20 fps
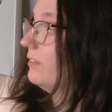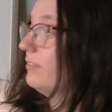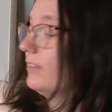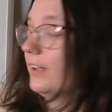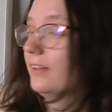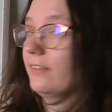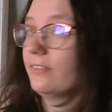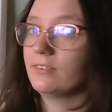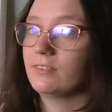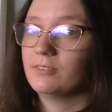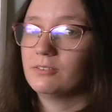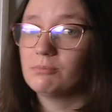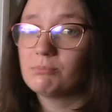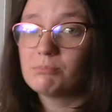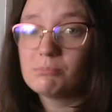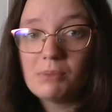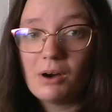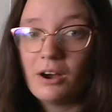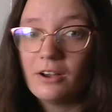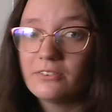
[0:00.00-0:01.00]
if that's
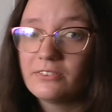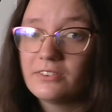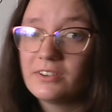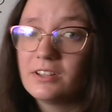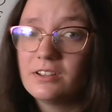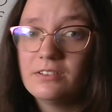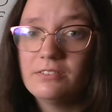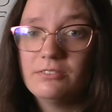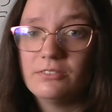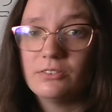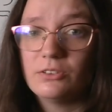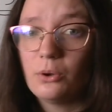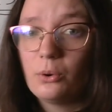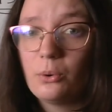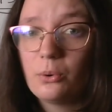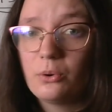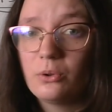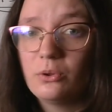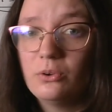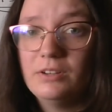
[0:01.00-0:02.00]
positive,
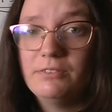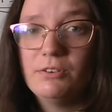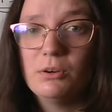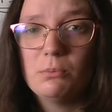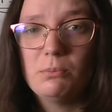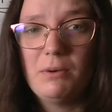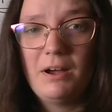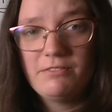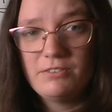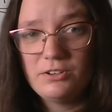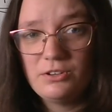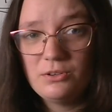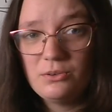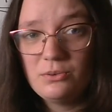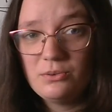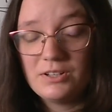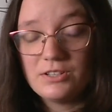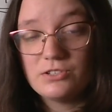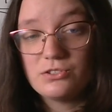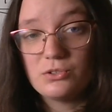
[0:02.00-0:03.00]
total. If your
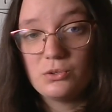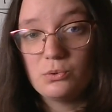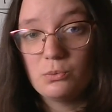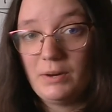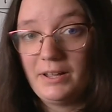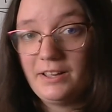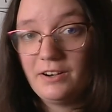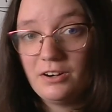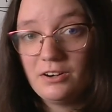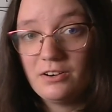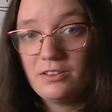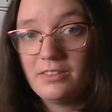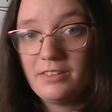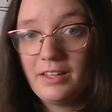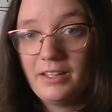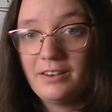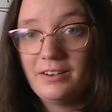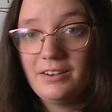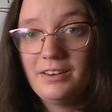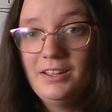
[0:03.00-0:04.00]
revenue is greater
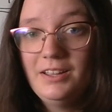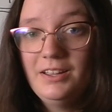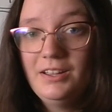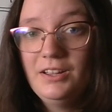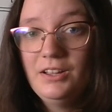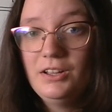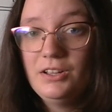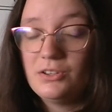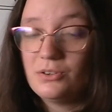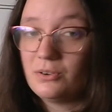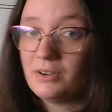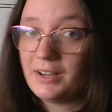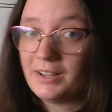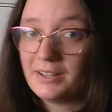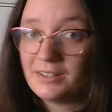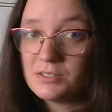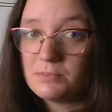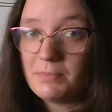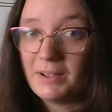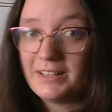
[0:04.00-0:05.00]
than your
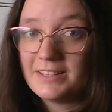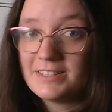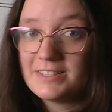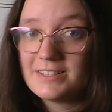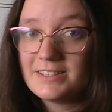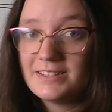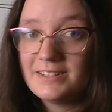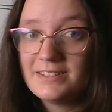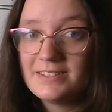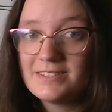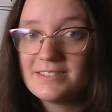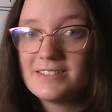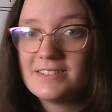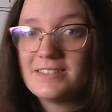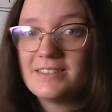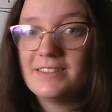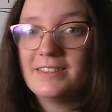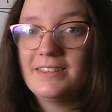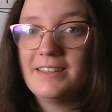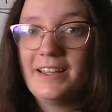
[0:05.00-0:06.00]
expenses,
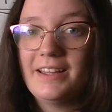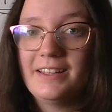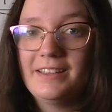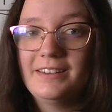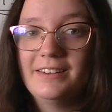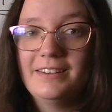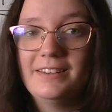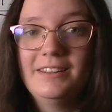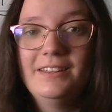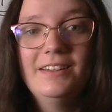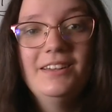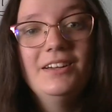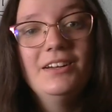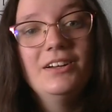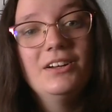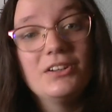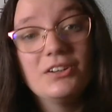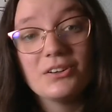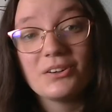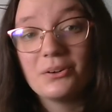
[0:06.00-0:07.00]
then
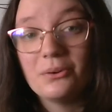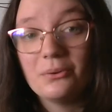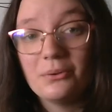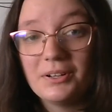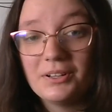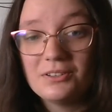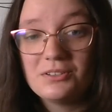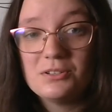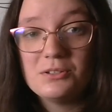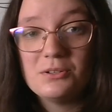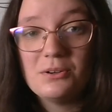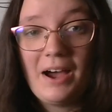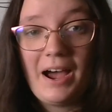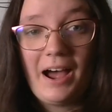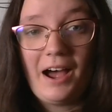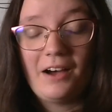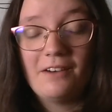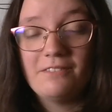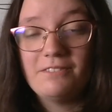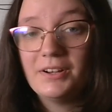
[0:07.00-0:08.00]
you're going to
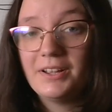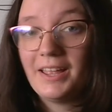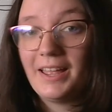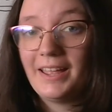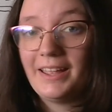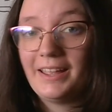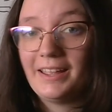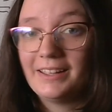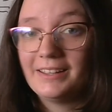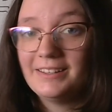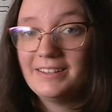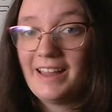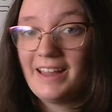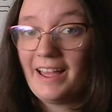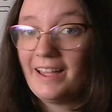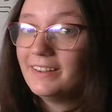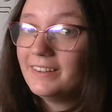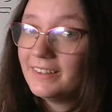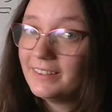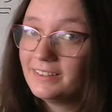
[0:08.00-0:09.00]
have a
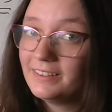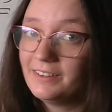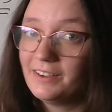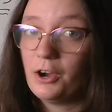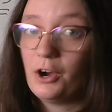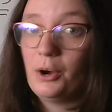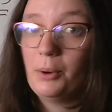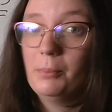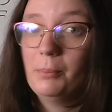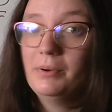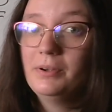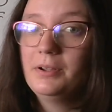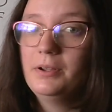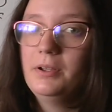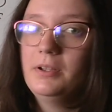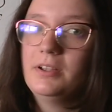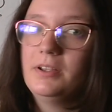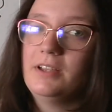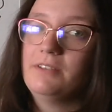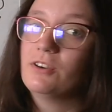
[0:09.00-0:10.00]
net income.
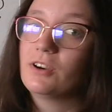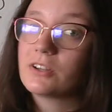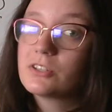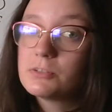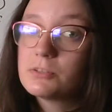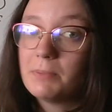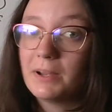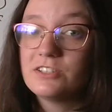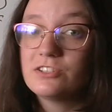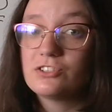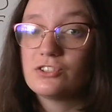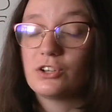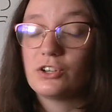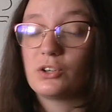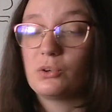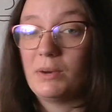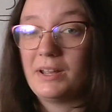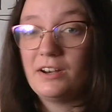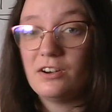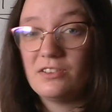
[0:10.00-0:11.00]
If your expenses are
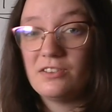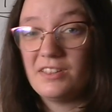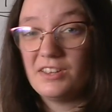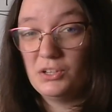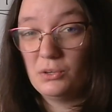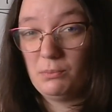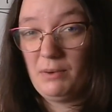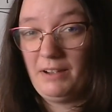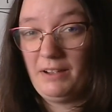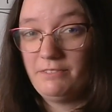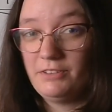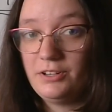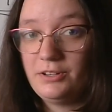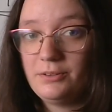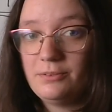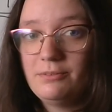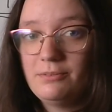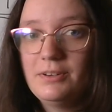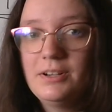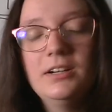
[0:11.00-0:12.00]
greater than your
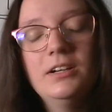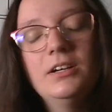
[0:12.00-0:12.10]
revenue,